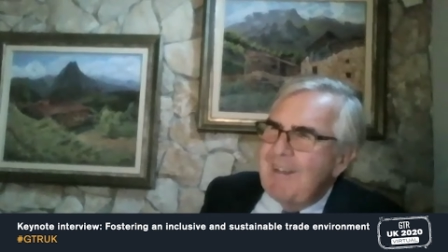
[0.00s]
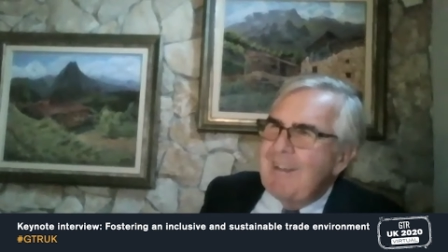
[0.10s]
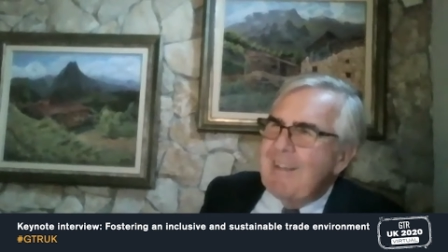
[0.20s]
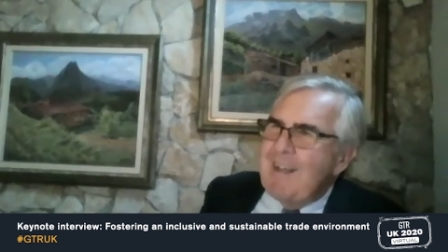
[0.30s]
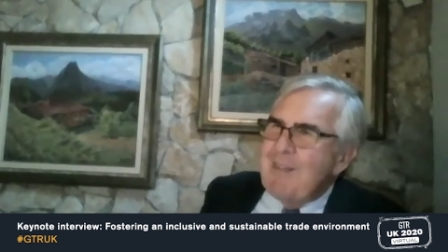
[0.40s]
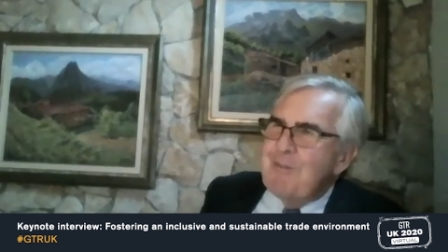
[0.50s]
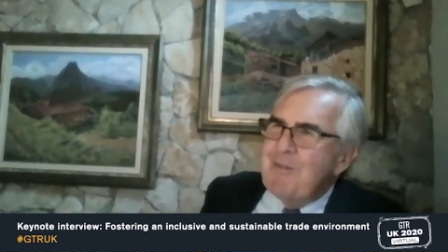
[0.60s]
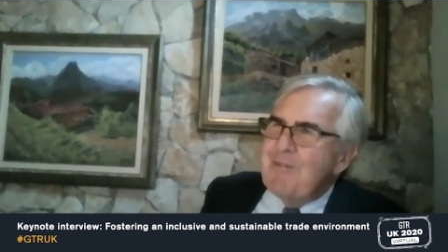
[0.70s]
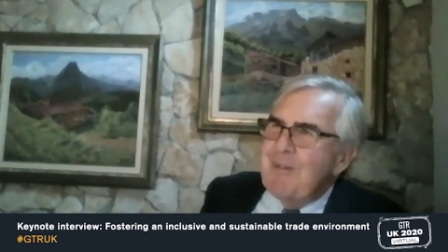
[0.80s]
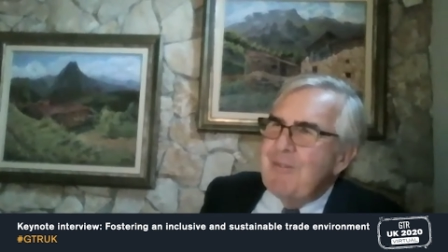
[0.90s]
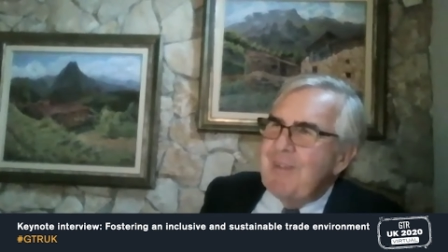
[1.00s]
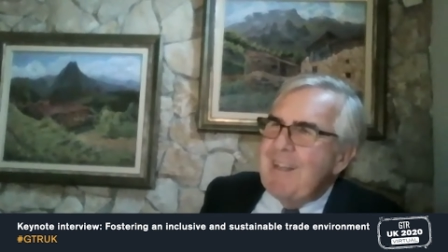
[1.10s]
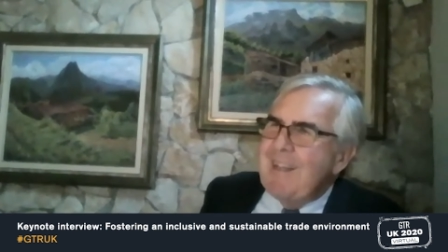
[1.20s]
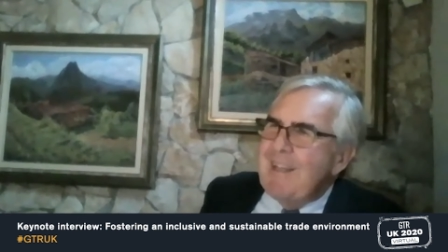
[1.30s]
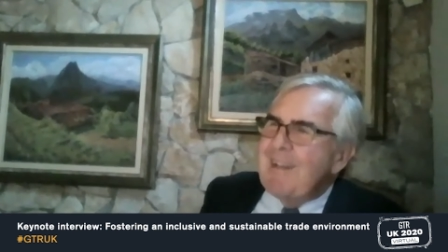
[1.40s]
get the result that
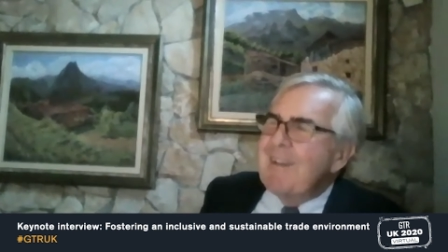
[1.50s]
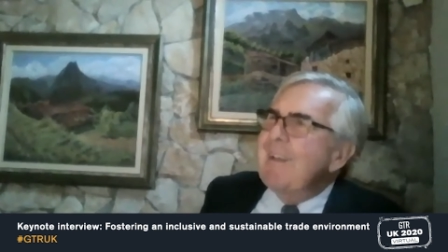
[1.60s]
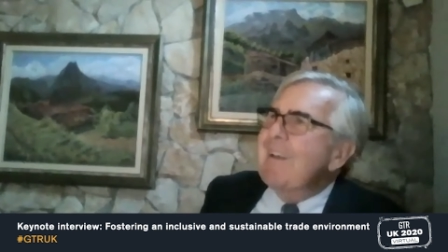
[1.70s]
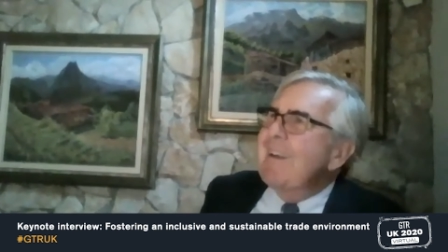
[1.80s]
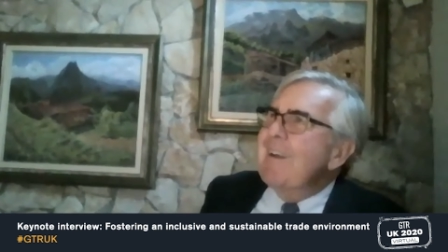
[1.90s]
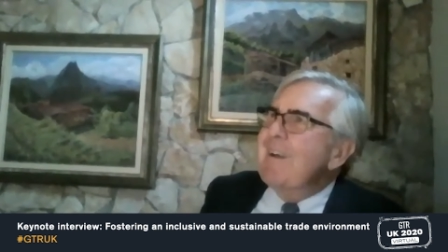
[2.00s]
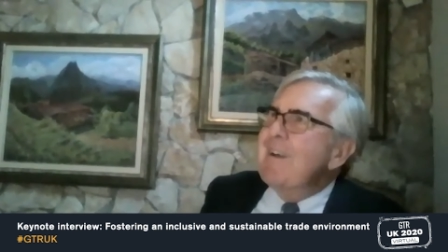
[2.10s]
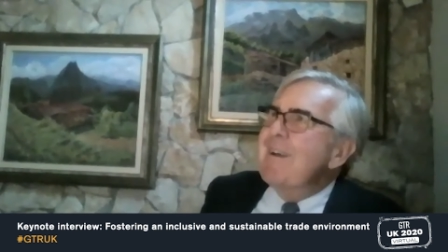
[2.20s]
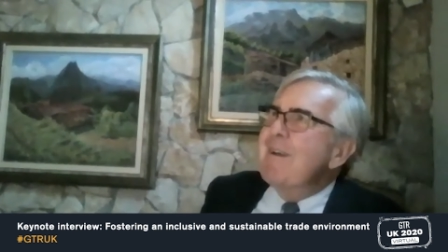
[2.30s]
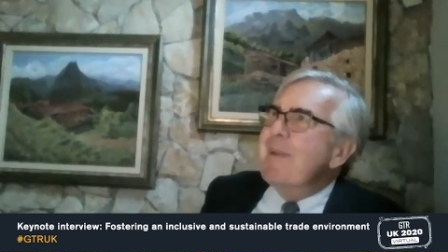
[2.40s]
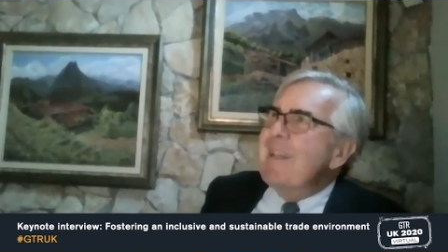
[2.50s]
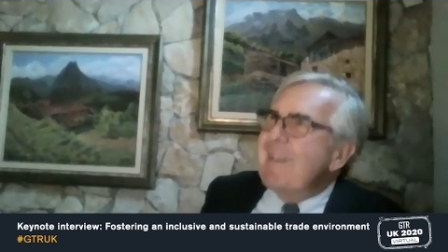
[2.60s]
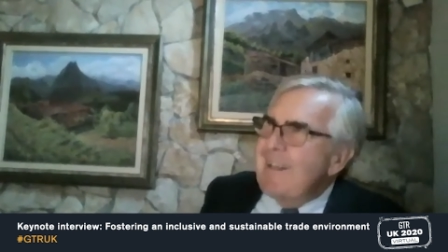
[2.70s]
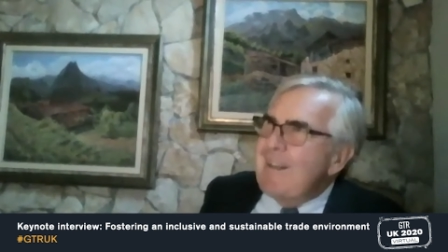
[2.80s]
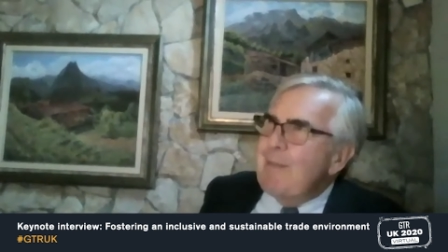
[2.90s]
he did. But he
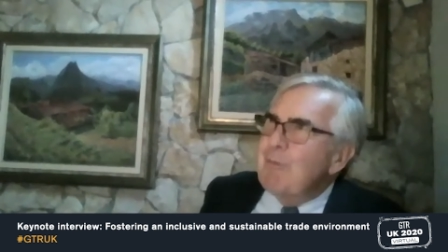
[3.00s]
did.